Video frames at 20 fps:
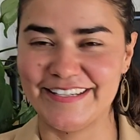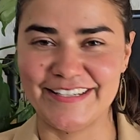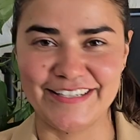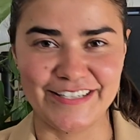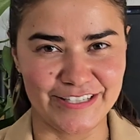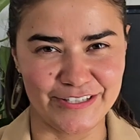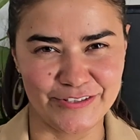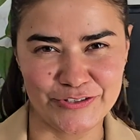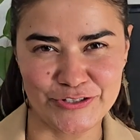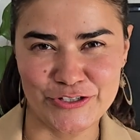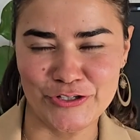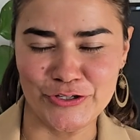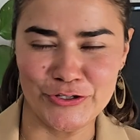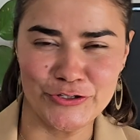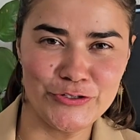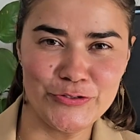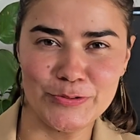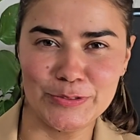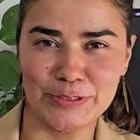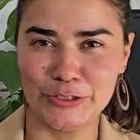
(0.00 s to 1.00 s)
it'll show
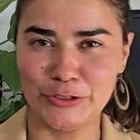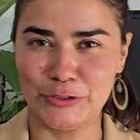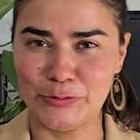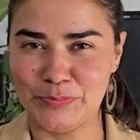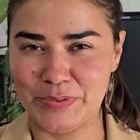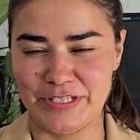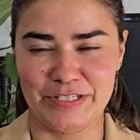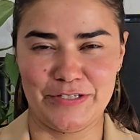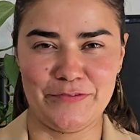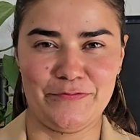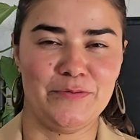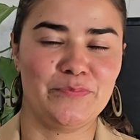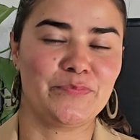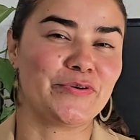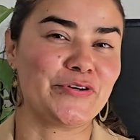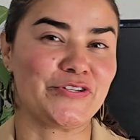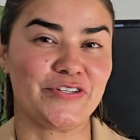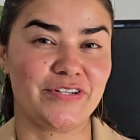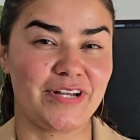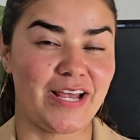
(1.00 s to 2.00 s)
you a little bit of the
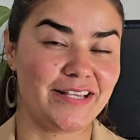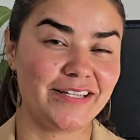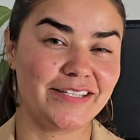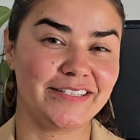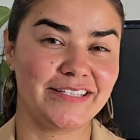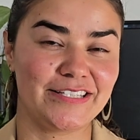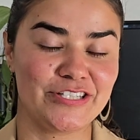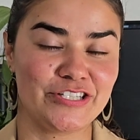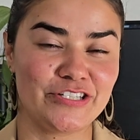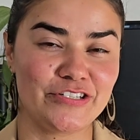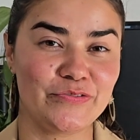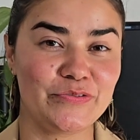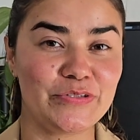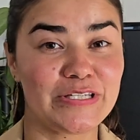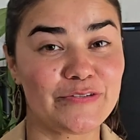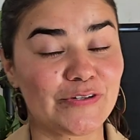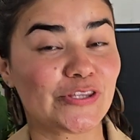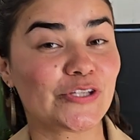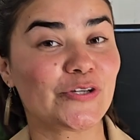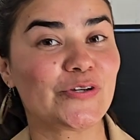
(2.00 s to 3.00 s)
personality too,
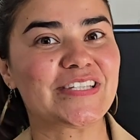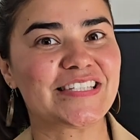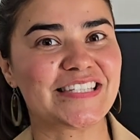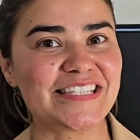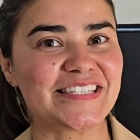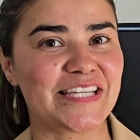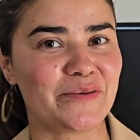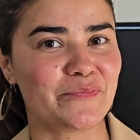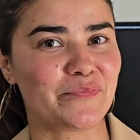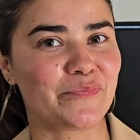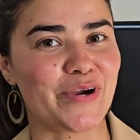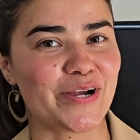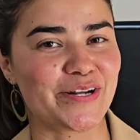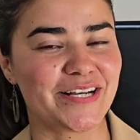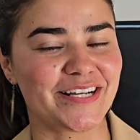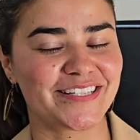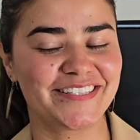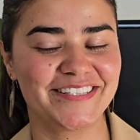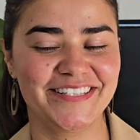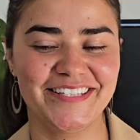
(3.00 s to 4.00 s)
even though it's the same
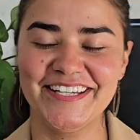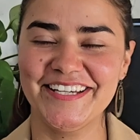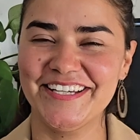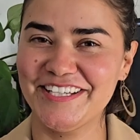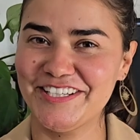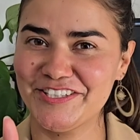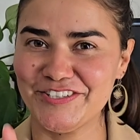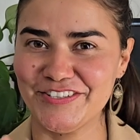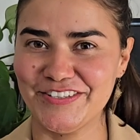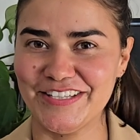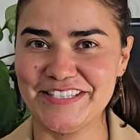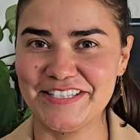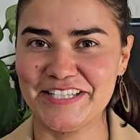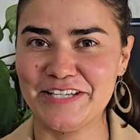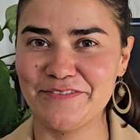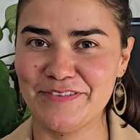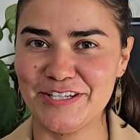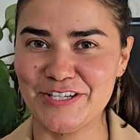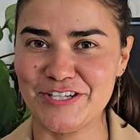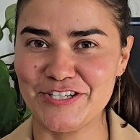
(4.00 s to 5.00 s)
product. So let's give
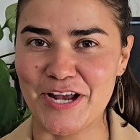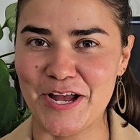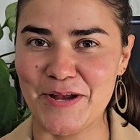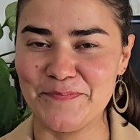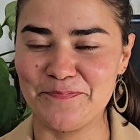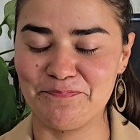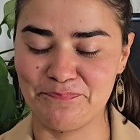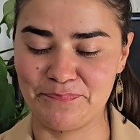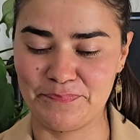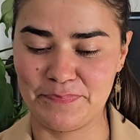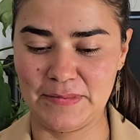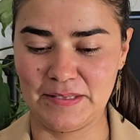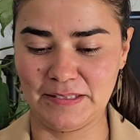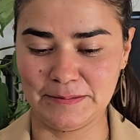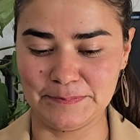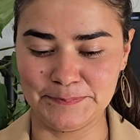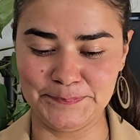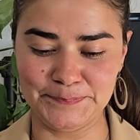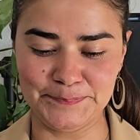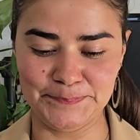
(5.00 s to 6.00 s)
it a shot.
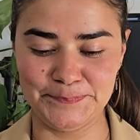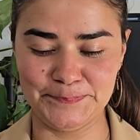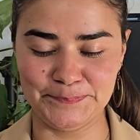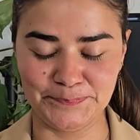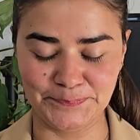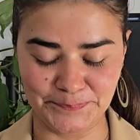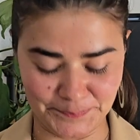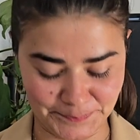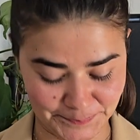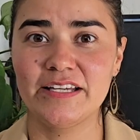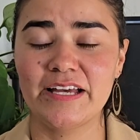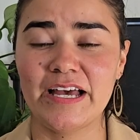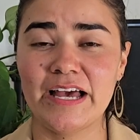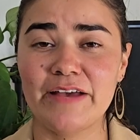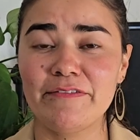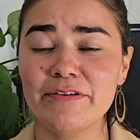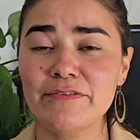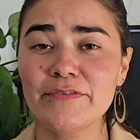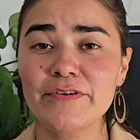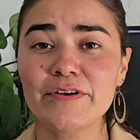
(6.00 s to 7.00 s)
Have
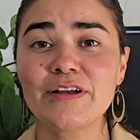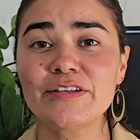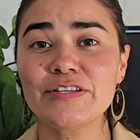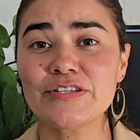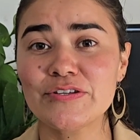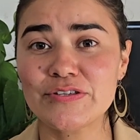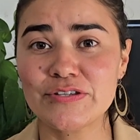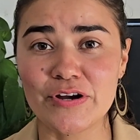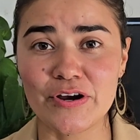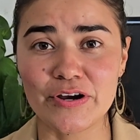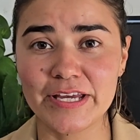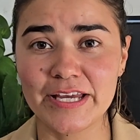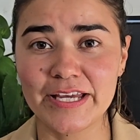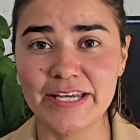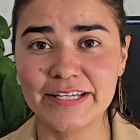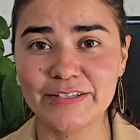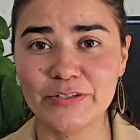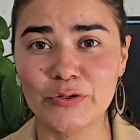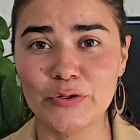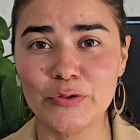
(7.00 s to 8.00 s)
you ever gone to
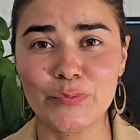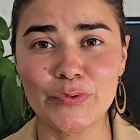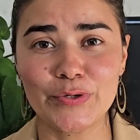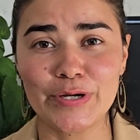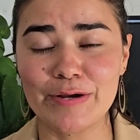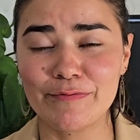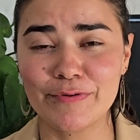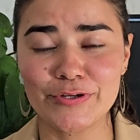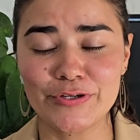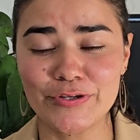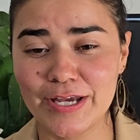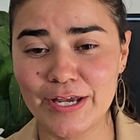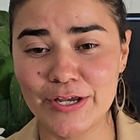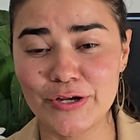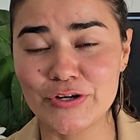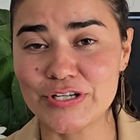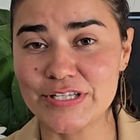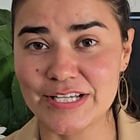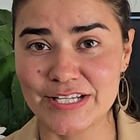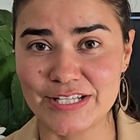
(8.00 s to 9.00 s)
Target or wherever you get your
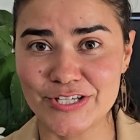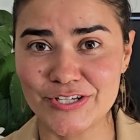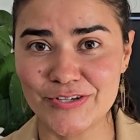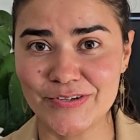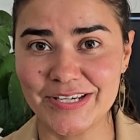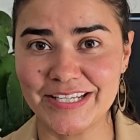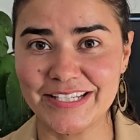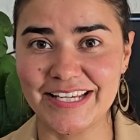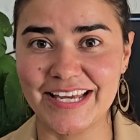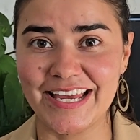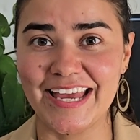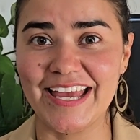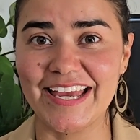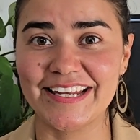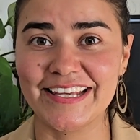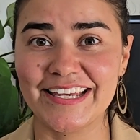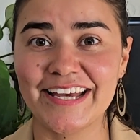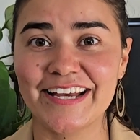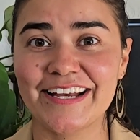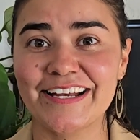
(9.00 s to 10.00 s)
sunscreen and
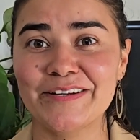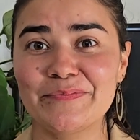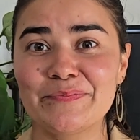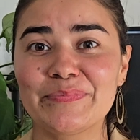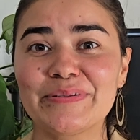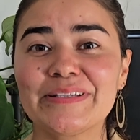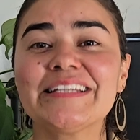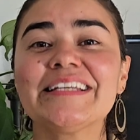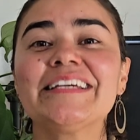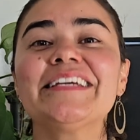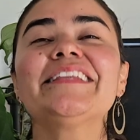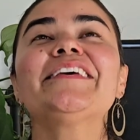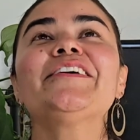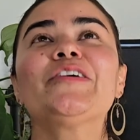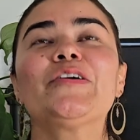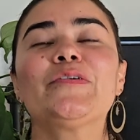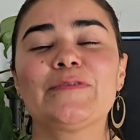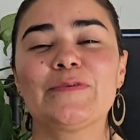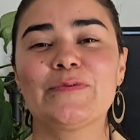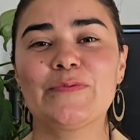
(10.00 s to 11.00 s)
get completely
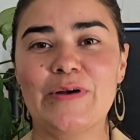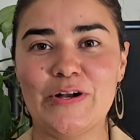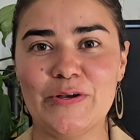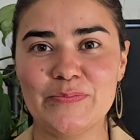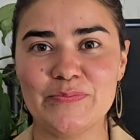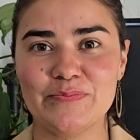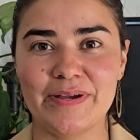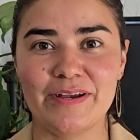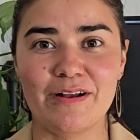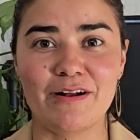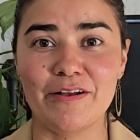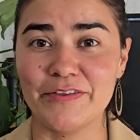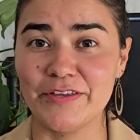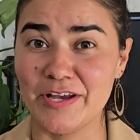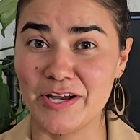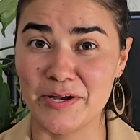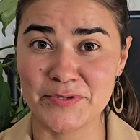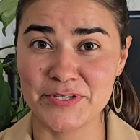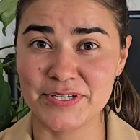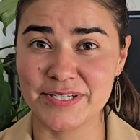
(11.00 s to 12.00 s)
overwhelmed by all the
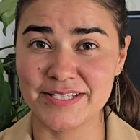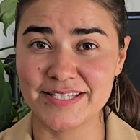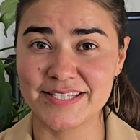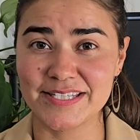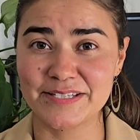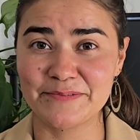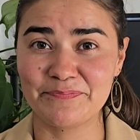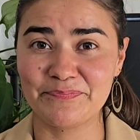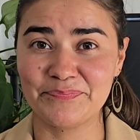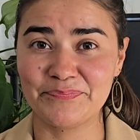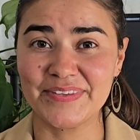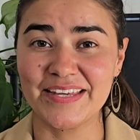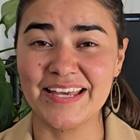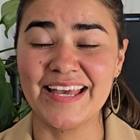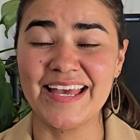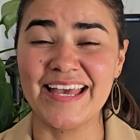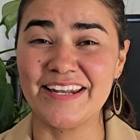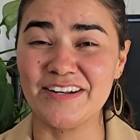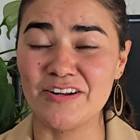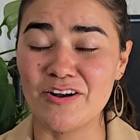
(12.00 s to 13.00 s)
options?
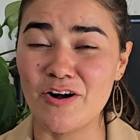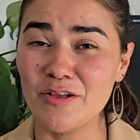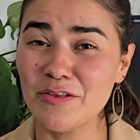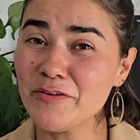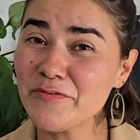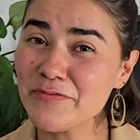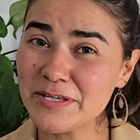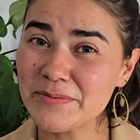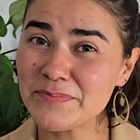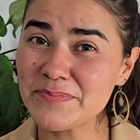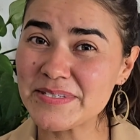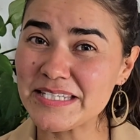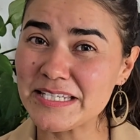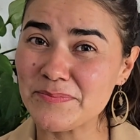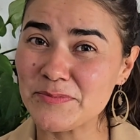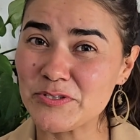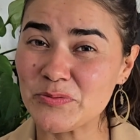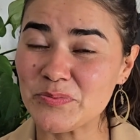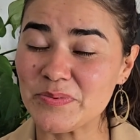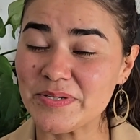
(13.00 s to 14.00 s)
And all of them seem
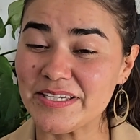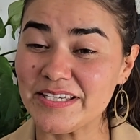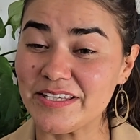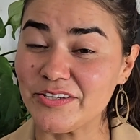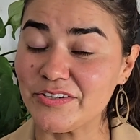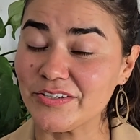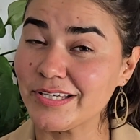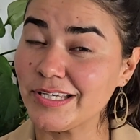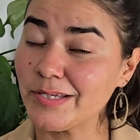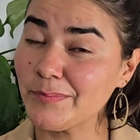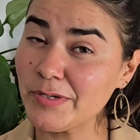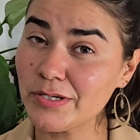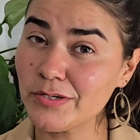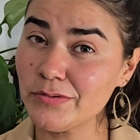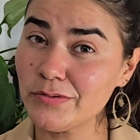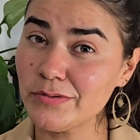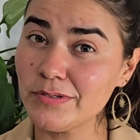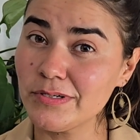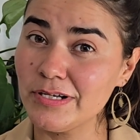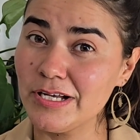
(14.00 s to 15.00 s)
to be either
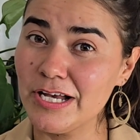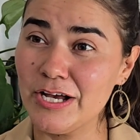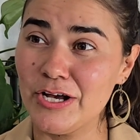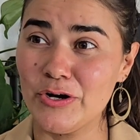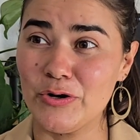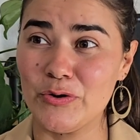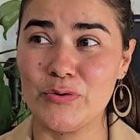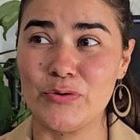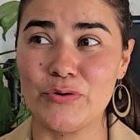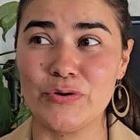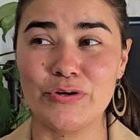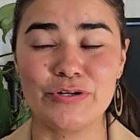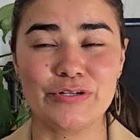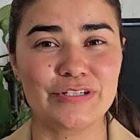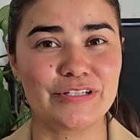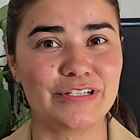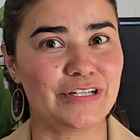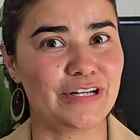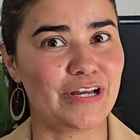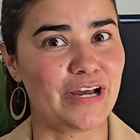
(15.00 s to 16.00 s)
chemical or
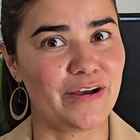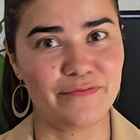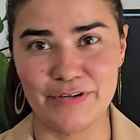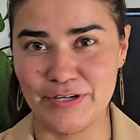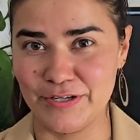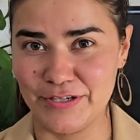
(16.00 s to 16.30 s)
not very